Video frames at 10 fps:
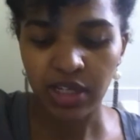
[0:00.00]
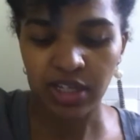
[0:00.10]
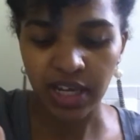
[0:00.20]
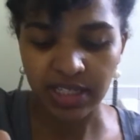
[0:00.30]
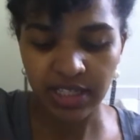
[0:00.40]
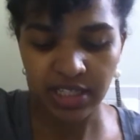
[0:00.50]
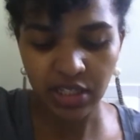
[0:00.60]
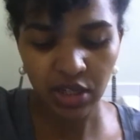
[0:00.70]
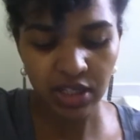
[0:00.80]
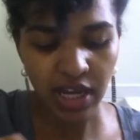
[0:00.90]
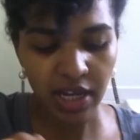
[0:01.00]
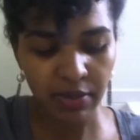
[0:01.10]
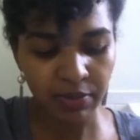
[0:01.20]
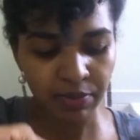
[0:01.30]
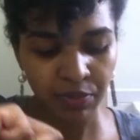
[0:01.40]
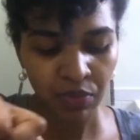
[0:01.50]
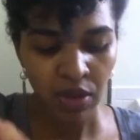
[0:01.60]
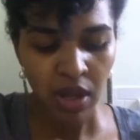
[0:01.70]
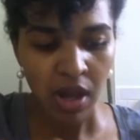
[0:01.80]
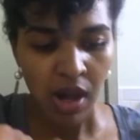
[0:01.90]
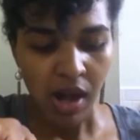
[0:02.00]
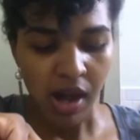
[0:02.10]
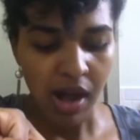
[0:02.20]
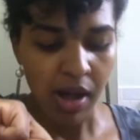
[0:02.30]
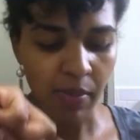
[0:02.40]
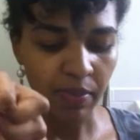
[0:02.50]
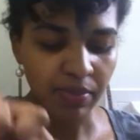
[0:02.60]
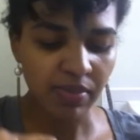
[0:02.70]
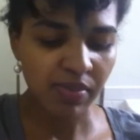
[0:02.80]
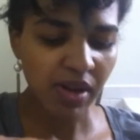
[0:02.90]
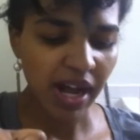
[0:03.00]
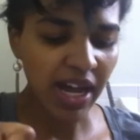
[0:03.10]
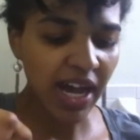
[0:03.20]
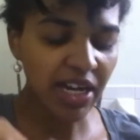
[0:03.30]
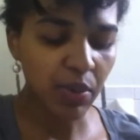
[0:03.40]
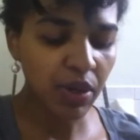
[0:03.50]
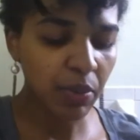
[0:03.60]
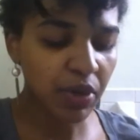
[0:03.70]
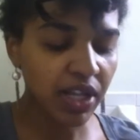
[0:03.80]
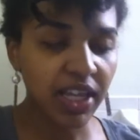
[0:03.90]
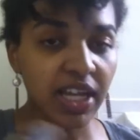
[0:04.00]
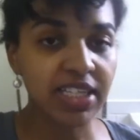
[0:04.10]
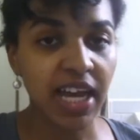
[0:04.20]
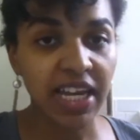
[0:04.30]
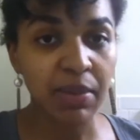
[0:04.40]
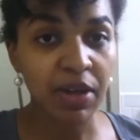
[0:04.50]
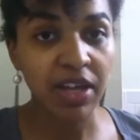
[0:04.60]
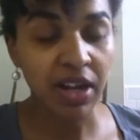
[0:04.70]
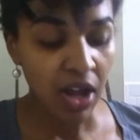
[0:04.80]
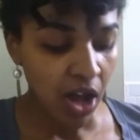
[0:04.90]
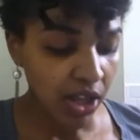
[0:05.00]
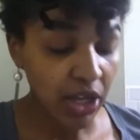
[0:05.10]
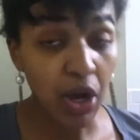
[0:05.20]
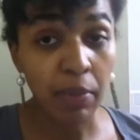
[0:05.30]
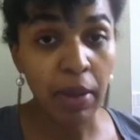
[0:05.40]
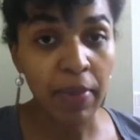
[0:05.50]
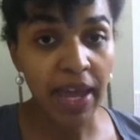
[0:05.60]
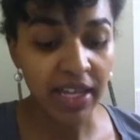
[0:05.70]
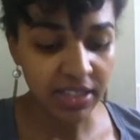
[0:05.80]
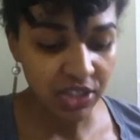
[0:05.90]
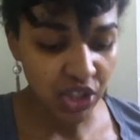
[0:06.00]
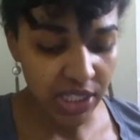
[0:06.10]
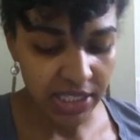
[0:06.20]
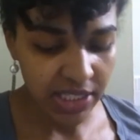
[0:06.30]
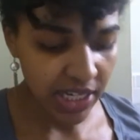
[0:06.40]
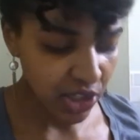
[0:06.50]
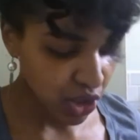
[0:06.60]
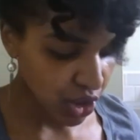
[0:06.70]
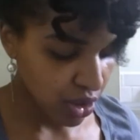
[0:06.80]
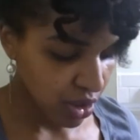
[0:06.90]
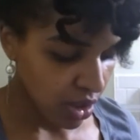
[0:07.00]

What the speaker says: So yes, this is all done. I kind of want to put like a tiny bit like on my bangs just as a tester